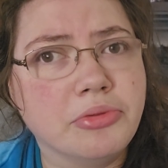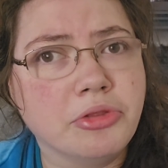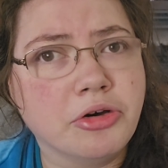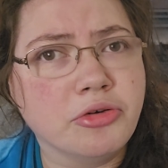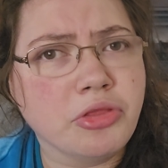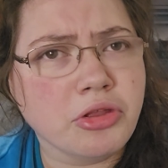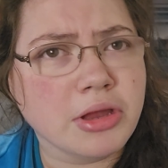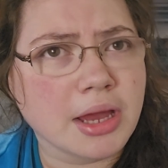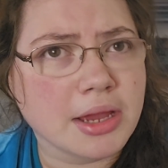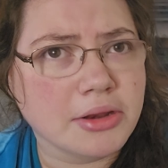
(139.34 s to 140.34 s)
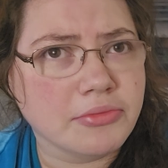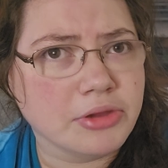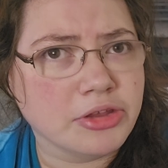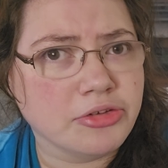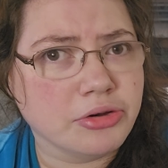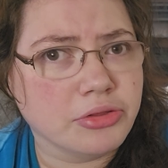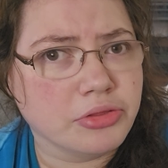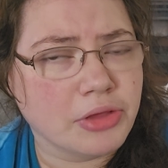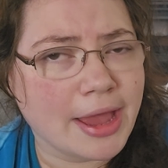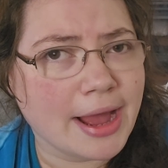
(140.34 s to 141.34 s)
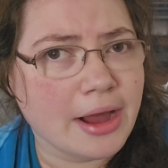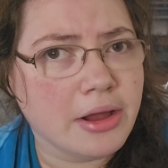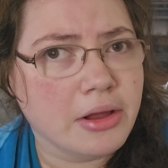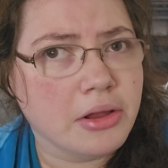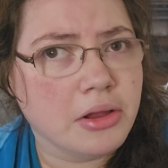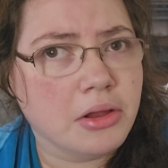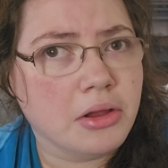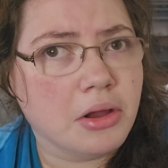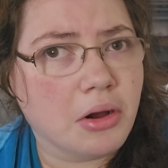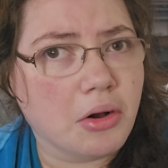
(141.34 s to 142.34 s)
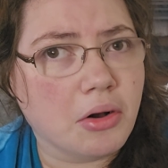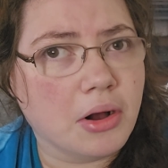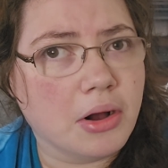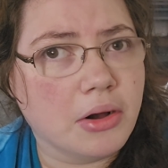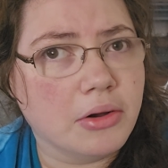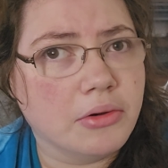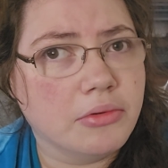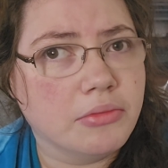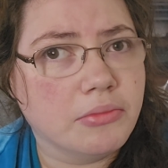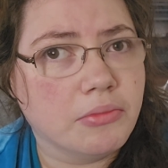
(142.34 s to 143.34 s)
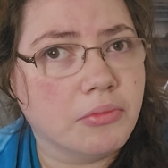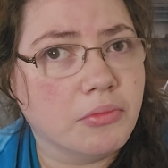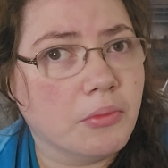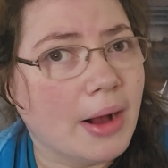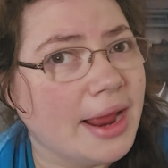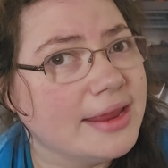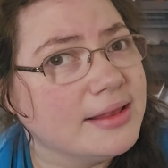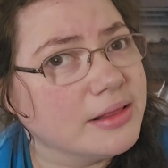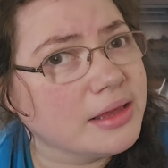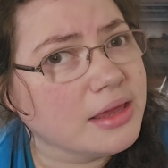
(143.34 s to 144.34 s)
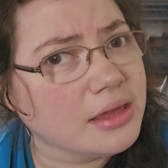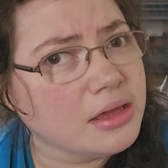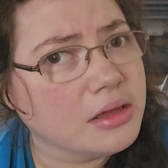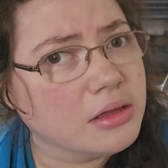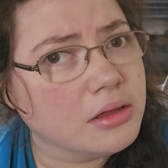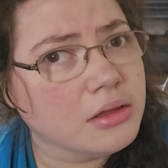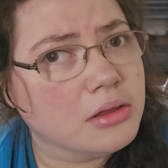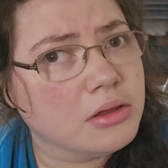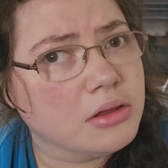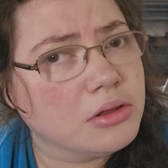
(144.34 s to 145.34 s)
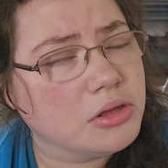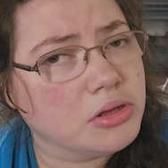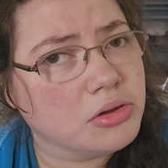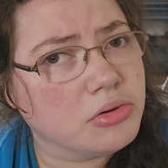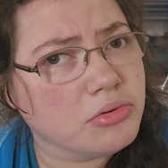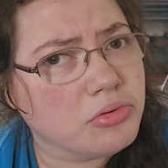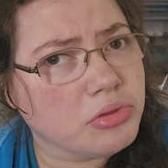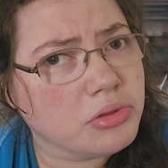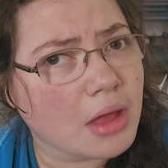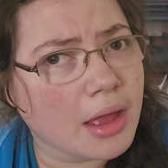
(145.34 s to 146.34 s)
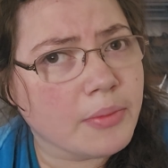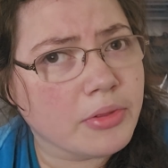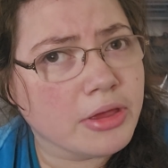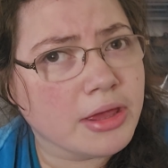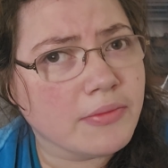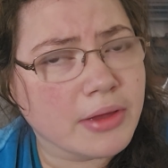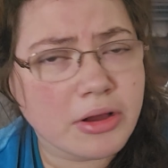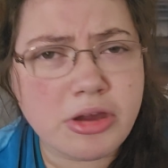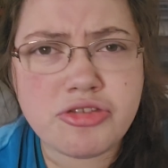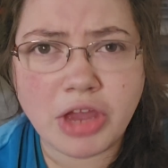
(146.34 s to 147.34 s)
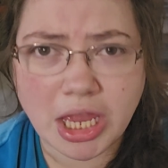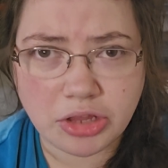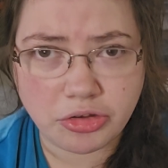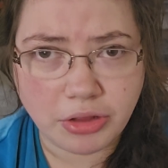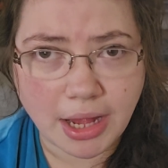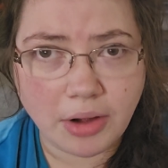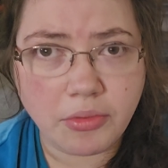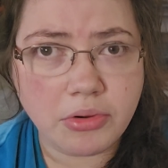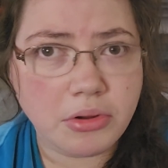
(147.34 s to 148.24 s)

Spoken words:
Those are the kind of reachers that are widely used, I believe. It could change now.